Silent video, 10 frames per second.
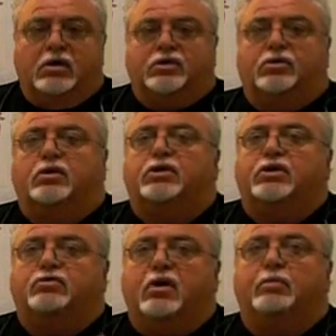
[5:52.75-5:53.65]
So it's
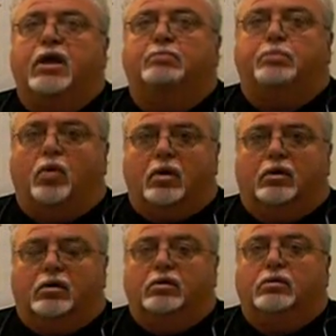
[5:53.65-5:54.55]
extremely
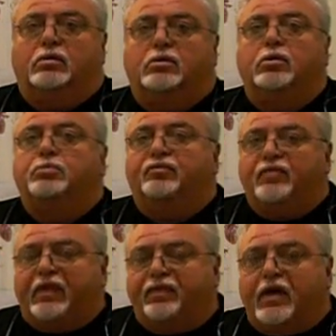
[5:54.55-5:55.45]
important to
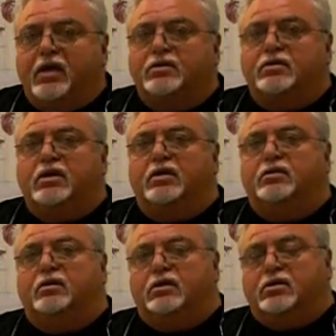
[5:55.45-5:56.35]
prevent this
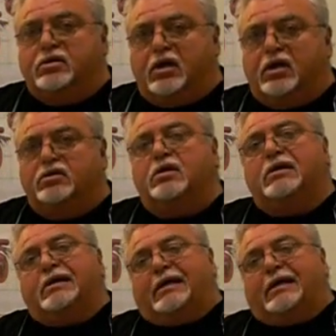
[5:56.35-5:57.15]
disease